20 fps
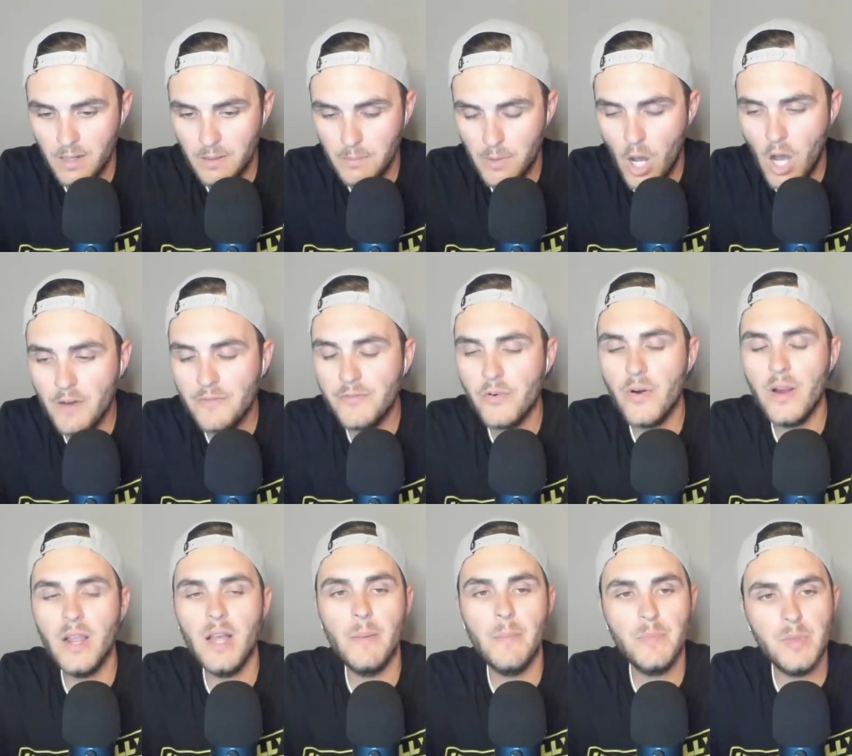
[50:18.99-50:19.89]

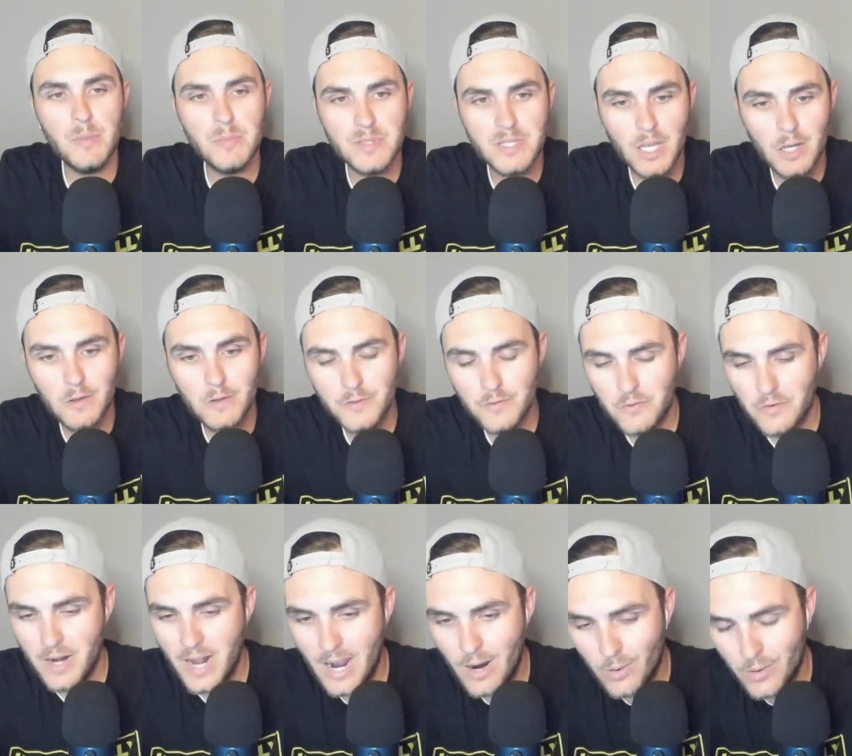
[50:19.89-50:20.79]
offering up themselves for an
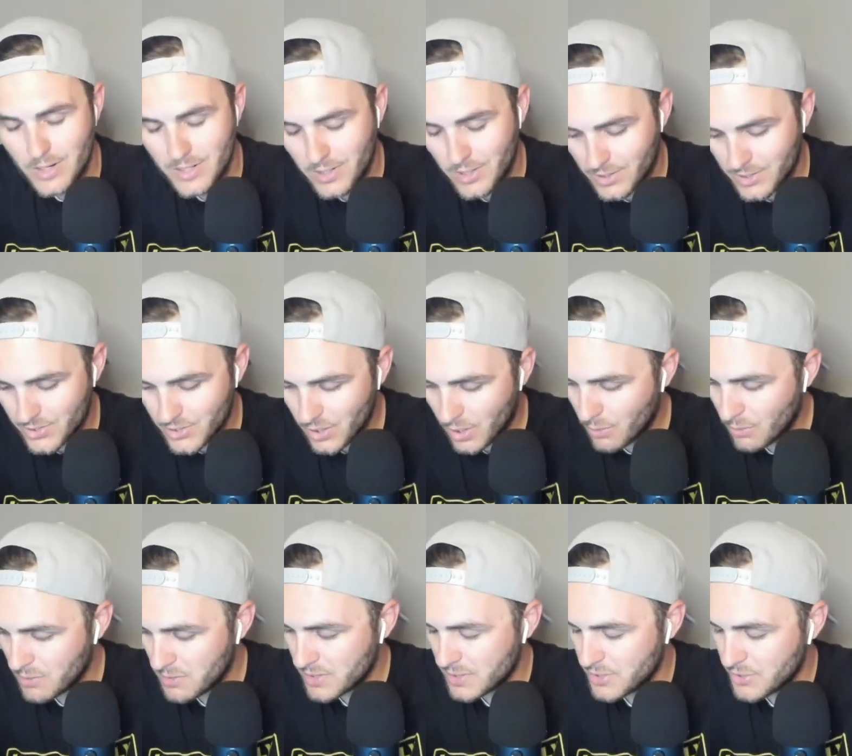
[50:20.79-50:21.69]
hour to talk Star
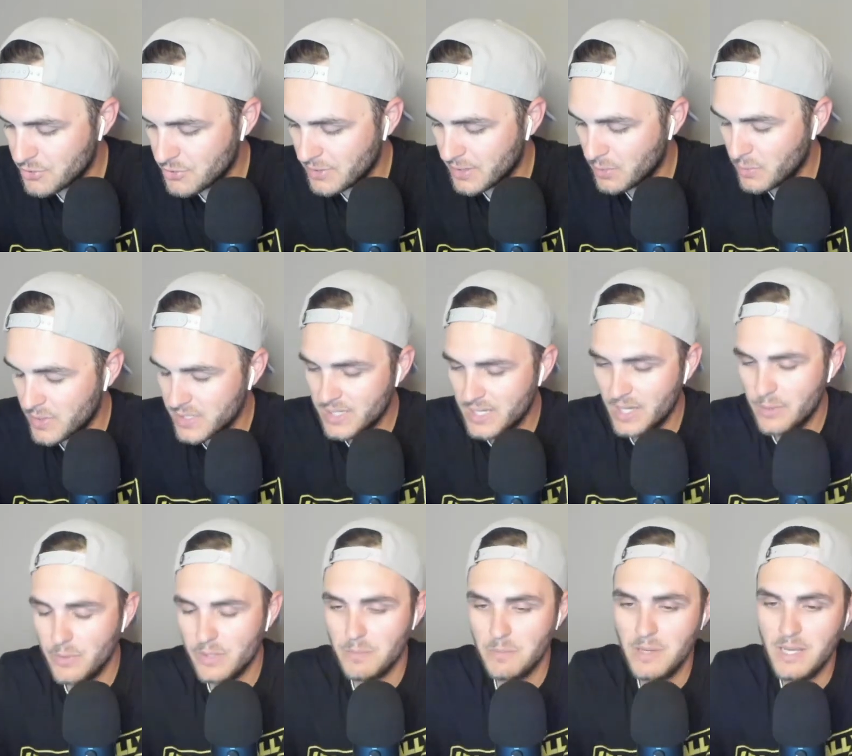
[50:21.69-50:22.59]
Wars and drink whiskey
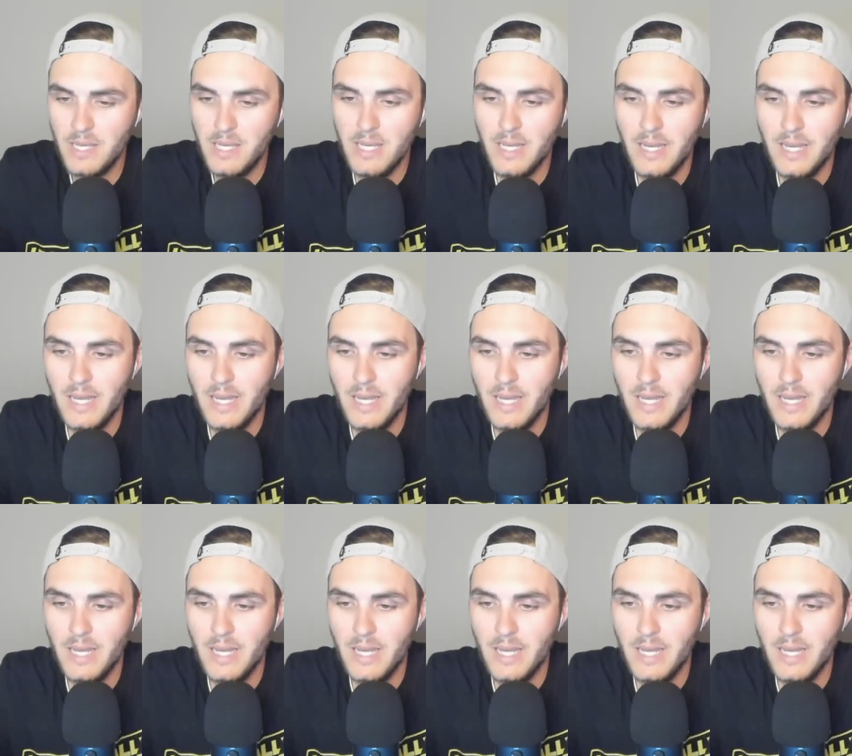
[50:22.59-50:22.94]
with me,